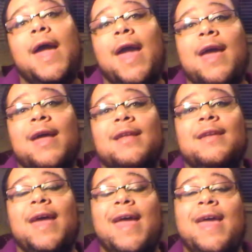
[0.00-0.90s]

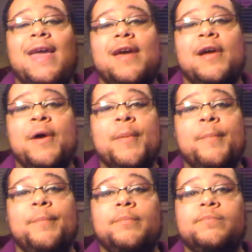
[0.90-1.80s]
and a
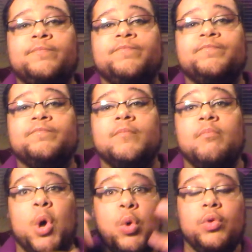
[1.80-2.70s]

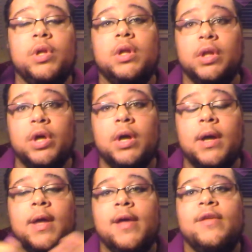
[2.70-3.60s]
bold look.